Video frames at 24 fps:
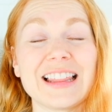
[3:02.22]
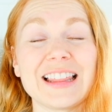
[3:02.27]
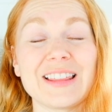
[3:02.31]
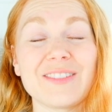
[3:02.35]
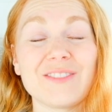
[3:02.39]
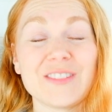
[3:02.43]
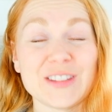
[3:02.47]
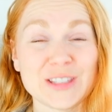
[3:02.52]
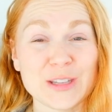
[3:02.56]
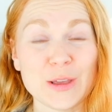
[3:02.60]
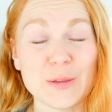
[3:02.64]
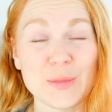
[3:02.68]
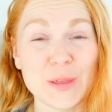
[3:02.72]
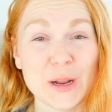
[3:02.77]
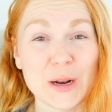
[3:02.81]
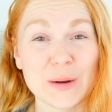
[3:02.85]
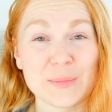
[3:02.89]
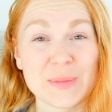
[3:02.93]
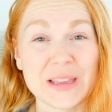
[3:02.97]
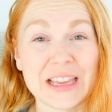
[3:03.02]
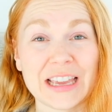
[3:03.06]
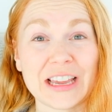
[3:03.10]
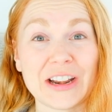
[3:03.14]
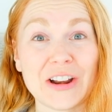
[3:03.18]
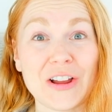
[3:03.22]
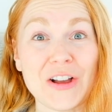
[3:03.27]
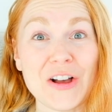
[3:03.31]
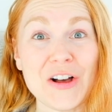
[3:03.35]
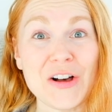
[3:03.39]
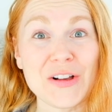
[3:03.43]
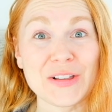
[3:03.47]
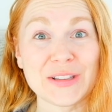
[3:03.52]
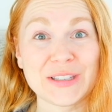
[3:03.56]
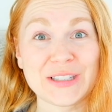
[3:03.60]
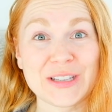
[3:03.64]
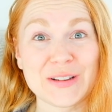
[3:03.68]
Physiotherapy can
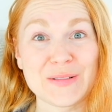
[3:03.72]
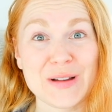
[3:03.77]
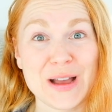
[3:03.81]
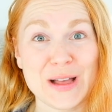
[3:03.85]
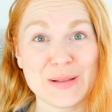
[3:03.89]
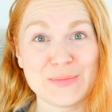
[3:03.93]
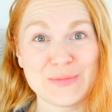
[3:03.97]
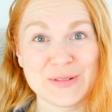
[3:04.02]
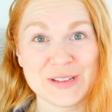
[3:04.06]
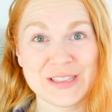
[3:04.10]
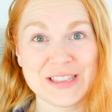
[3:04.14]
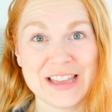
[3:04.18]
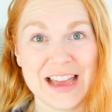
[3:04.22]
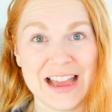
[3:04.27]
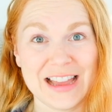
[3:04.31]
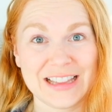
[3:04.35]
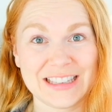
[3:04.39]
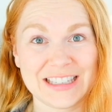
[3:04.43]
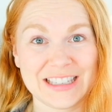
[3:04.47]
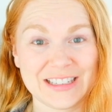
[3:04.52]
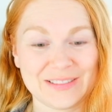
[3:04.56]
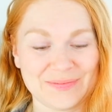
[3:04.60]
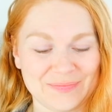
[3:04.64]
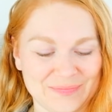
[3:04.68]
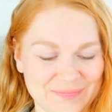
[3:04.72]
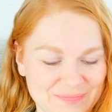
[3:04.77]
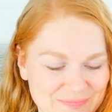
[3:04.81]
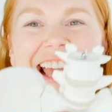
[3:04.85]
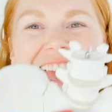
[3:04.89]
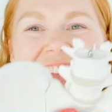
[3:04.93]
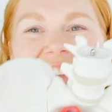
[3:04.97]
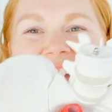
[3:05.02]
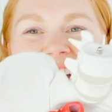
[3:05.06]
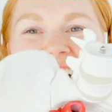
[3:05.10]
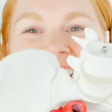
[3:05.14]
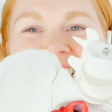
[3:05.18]
also help with that.
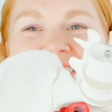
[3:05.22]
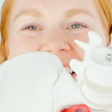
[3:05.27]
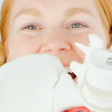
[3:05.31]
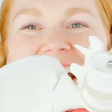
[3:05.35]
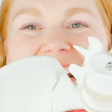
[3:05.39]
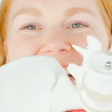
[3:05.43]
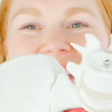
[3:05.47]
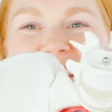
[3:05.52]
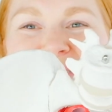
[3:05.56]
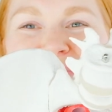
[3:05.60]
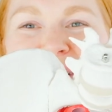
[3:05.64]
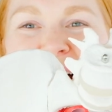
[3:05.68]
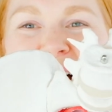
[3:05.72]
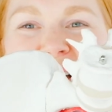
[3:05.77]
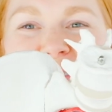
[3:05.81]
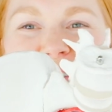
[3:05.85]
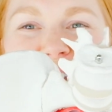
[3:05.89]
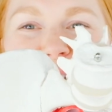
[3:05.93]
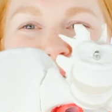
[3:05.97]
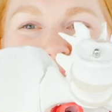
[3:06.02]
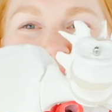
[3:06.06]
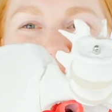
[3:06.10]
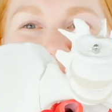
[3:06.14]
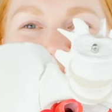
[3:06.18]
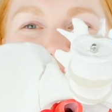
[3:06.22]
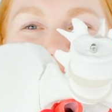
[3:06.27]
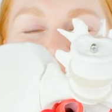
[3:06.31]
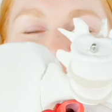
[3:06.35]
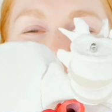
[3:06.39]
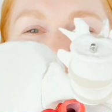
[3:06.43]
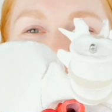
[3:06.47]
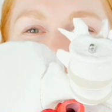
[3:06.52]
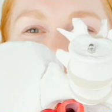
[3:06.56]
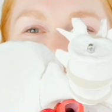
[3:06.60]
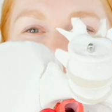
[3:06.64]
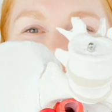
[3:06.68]
I've added the pelvic
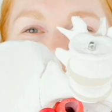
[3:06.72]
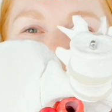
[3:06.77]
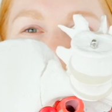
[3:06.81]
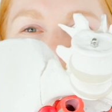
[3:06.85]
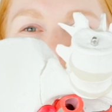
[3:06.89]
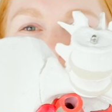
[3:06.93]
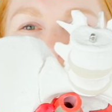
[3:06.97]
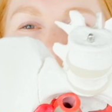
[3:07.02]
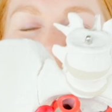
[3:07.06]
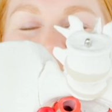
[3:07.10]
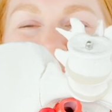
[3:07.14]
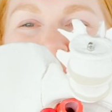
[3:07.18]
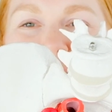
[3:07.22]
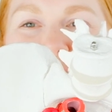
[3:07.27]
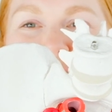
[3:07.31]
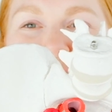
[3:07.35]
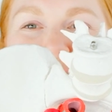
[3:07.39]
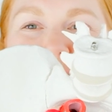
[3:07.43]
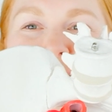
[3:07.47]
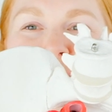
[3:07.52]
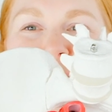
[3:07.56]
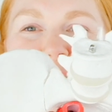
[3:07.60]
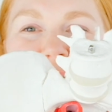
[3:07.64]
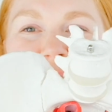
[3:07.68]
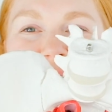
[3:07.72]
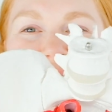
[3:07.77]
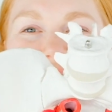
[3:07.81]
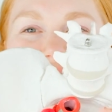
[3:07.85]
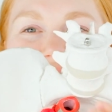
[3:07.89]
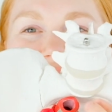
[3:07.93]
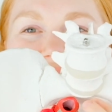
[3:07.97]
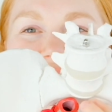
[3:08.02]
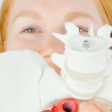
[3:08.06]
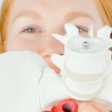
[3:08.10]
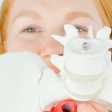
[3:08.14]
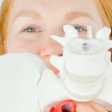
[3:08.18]
organs to my pelvic model
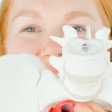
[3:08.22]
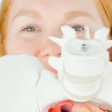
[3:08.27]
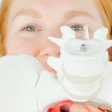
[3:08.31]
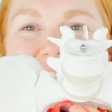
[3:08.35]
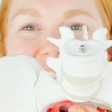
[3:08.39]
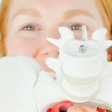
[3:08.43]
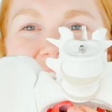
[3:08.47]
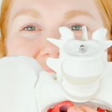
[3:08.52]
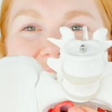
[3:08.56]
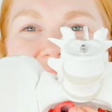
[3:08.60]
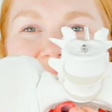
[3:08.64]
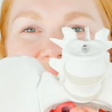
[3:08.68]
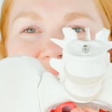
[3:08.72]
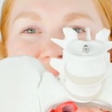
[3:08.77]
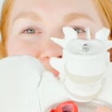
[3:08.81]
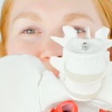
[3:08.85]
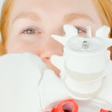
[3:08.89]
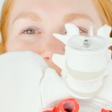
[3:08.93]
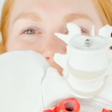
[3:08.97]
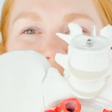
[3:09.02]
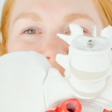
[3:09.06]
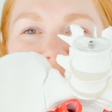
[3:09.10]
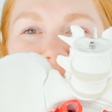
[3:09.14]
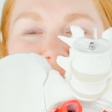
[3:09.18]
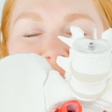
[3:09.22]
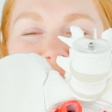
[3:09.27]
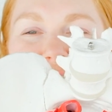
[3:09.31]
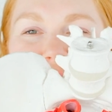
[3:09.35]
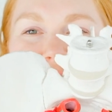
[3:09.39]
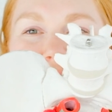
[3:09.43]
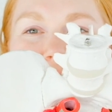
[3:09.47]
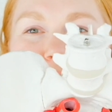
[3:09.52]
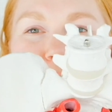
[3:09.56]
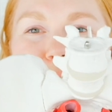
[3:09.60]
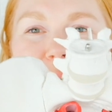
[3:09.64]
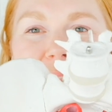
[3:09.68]
here: rectum,
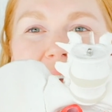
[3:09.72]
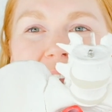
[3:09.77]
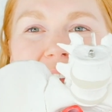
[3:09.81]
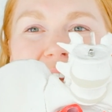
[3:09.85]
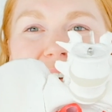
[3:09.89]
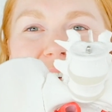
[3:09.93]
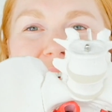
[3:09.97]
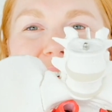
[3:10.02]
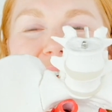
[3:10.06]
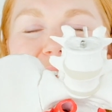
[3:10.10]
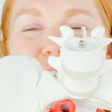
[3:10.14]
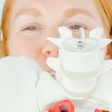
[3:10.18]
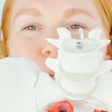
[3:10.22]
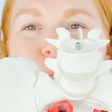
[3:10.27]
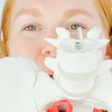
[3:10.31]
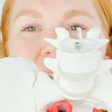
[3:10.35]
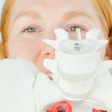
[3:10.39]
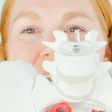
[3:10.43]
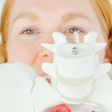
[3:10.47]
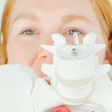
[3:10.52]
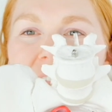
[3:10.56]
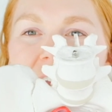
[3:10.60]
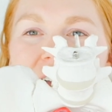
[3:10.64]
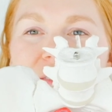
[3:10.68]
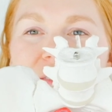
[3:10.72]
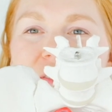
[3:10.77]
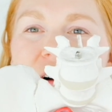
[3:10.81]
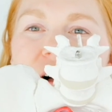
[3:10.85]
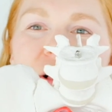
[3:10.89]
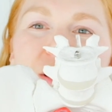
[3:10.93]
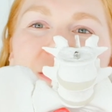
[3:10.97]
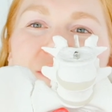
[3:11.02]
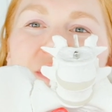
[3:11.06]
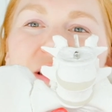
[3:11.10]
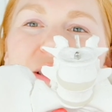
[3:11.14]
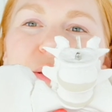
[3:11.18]
uterus, bladder. You might not have all
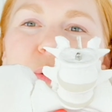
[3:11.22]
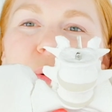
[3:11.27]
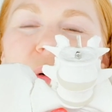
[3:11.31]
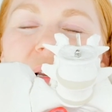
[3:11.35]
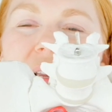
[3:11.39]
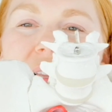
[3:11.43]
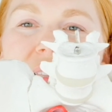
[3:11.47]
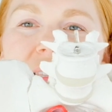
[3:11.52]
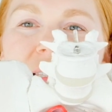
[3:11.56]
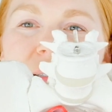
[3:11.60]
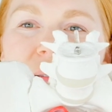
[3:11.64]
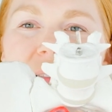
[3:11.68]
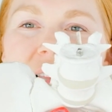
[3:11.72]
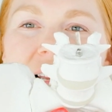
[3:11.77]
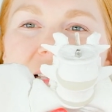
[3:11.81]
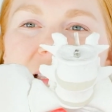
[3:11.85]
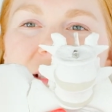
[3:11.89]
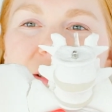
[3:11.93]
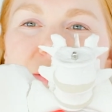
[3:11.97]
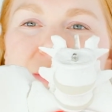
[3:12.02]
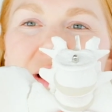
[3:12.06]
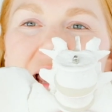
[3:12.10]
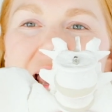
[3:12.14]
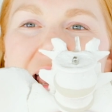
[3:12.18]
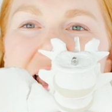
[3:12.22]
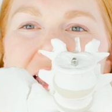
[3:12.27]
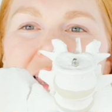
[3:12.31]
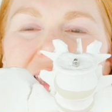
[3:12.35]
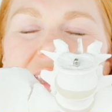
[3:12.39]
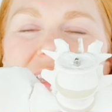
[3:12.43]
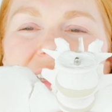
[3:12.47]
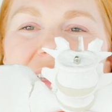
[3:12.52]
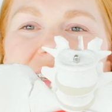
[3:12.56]
of these organs, but that's okay.